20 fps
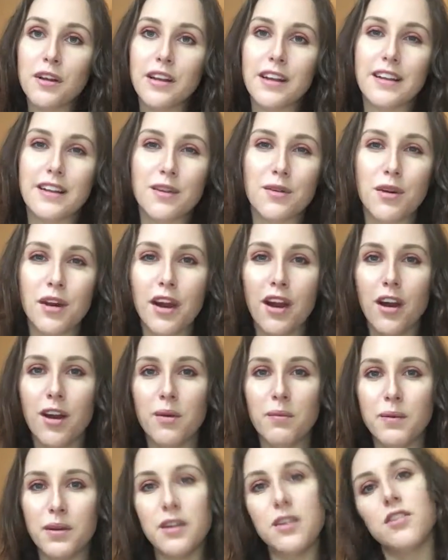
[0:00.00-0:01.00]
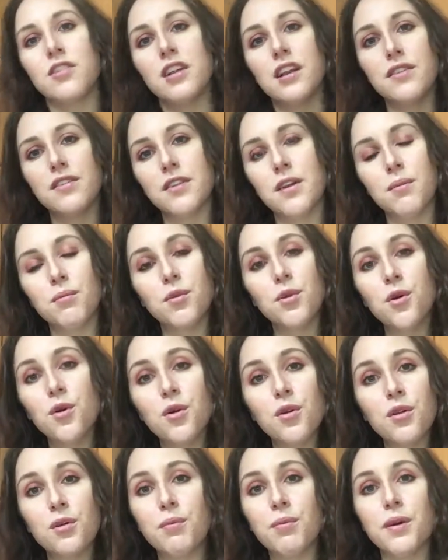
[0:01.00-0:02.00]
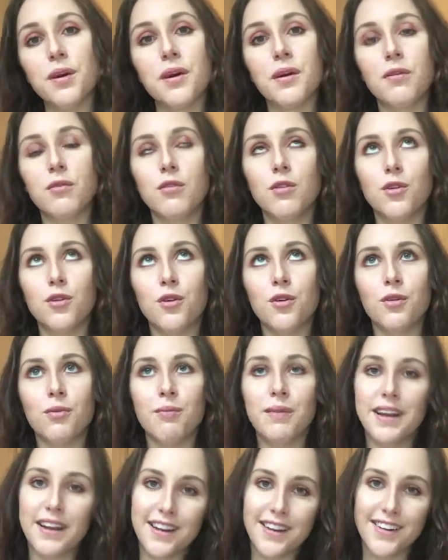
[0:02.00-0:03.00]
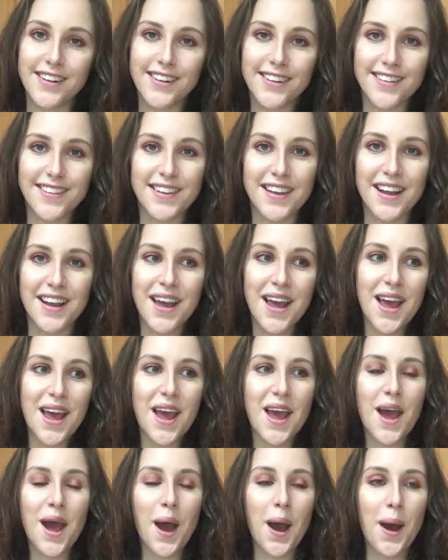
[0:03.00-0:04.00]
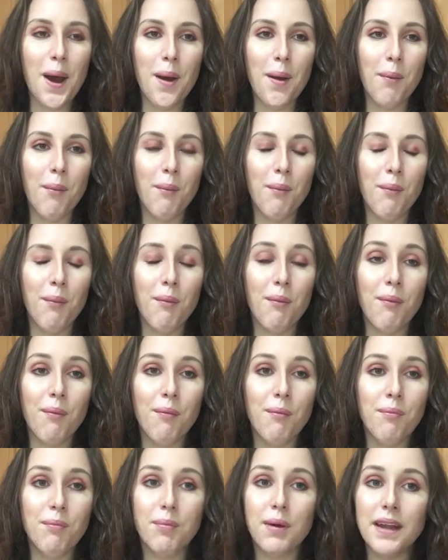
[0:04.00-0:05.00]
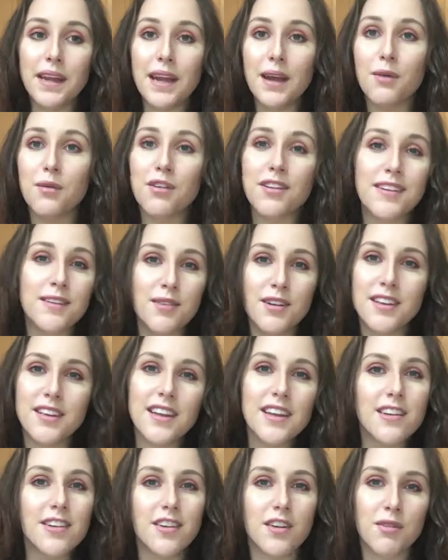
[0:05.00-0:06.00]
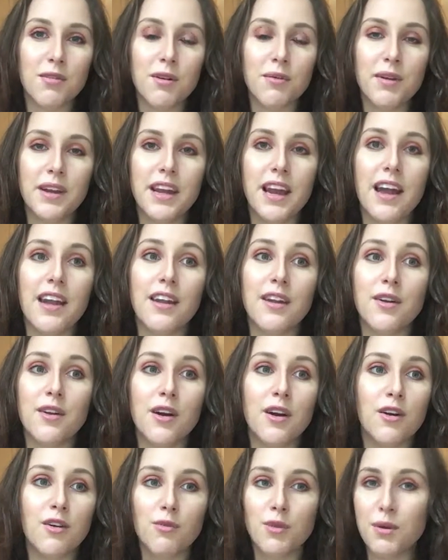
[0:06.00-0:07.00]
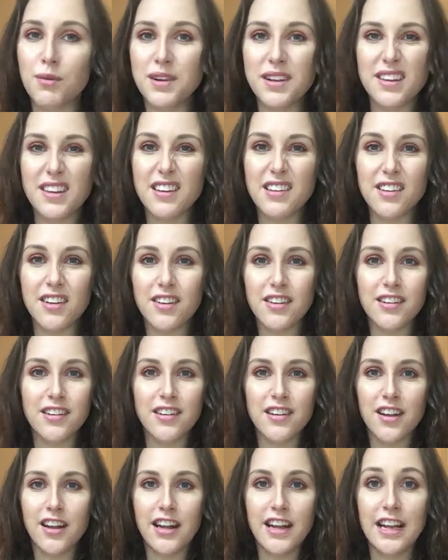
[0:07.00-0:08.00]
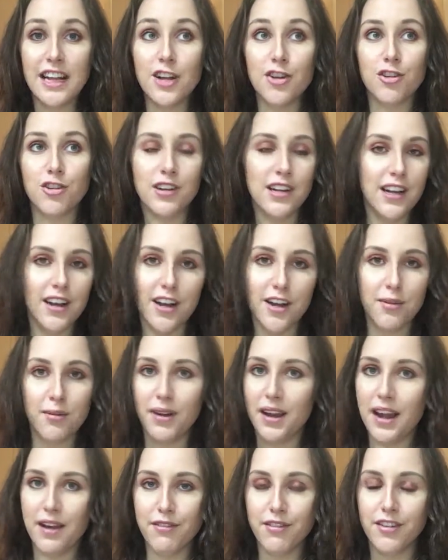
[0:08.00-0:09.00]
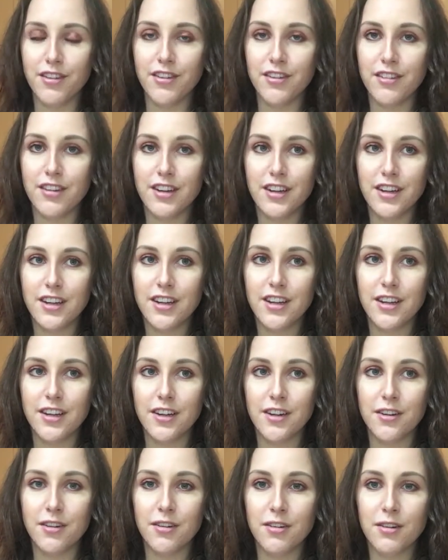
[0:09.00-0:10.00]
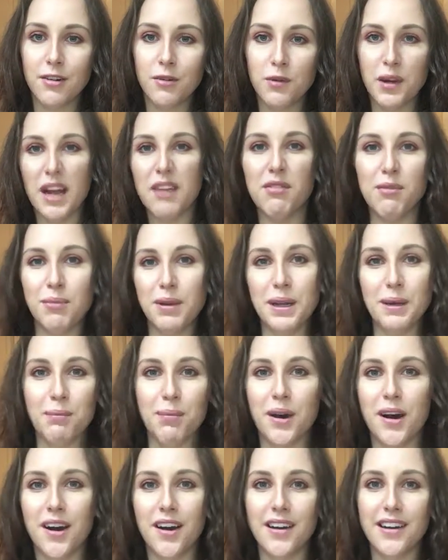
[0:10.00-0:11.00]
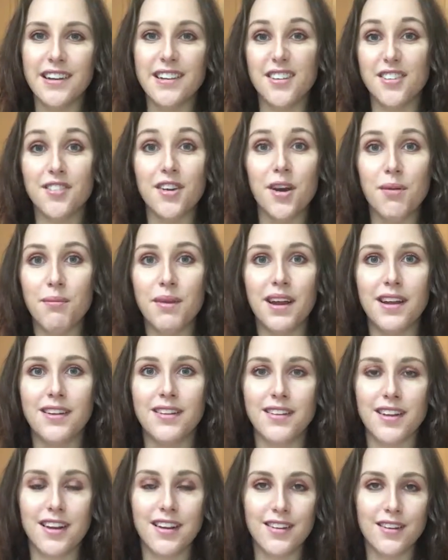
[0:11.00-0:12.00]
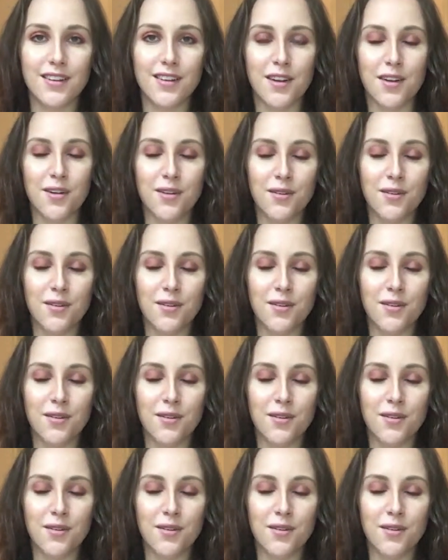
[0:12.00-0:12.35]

It's quite hard because she lives up north, but North Midlands. But yeah, we see each other when we can, and when we see each other, it's like literally like we haven't been apart, and it's amazing. So